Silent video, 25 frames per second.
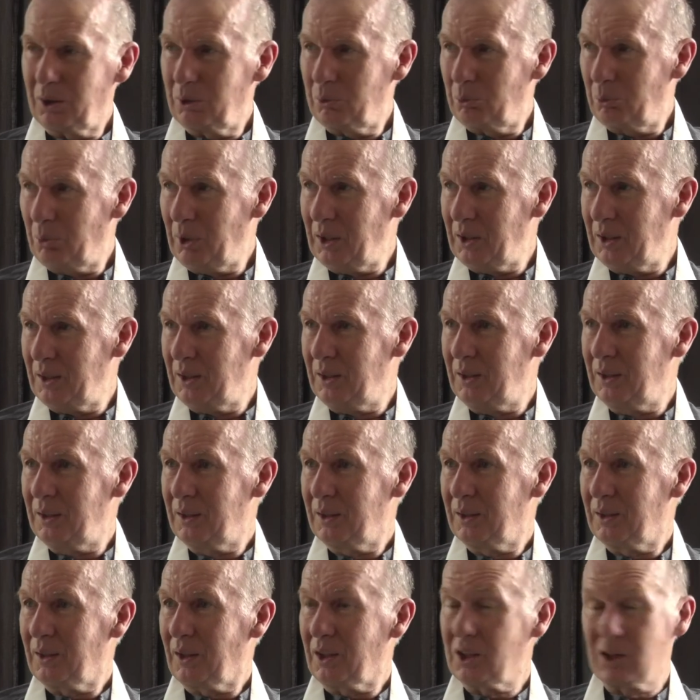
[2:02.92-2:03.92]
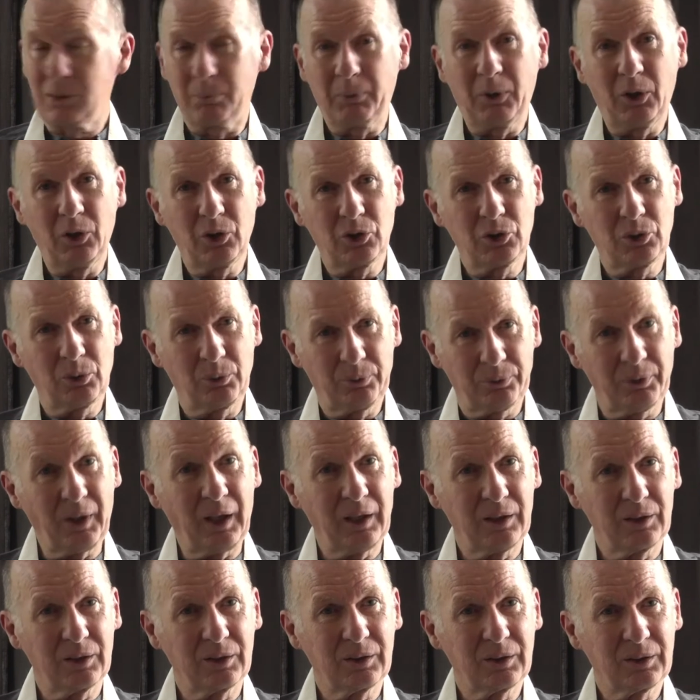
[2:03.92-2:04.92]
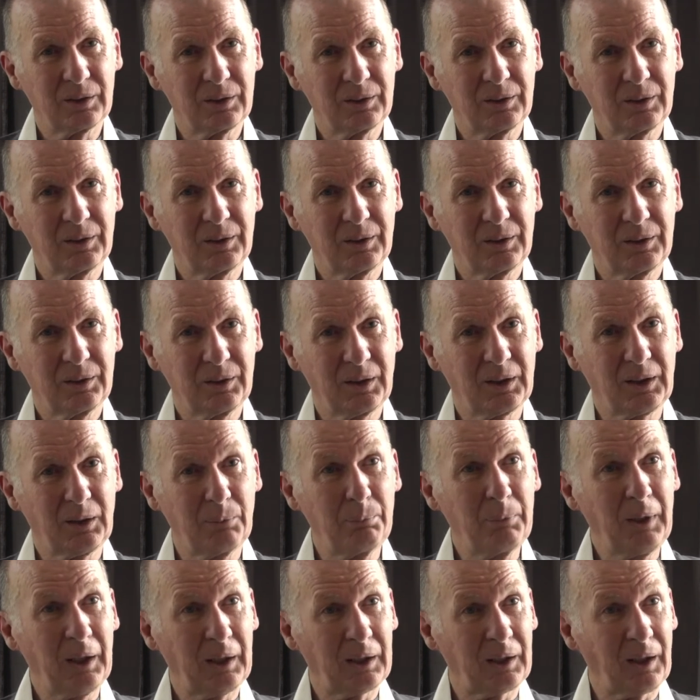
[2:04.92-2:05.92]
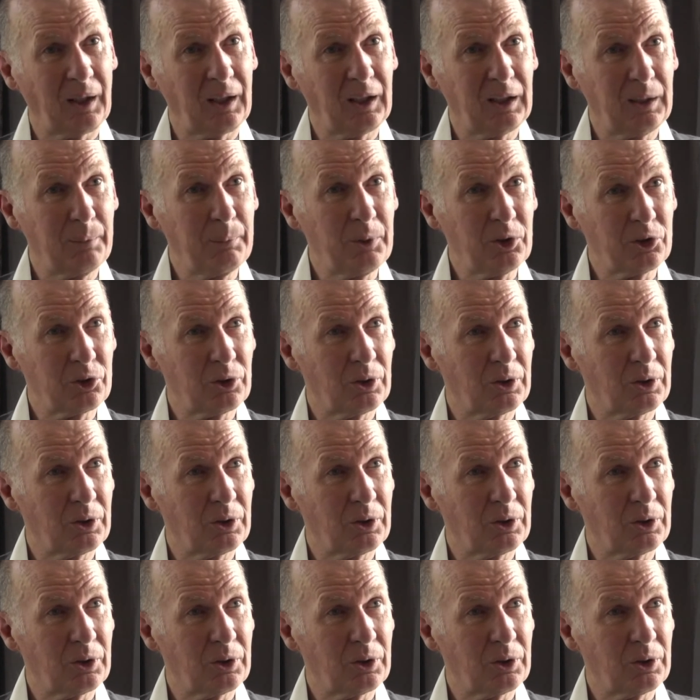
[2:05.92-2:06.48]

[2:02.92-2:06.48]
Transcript: can be a spiritual friend. They can be a Kalyana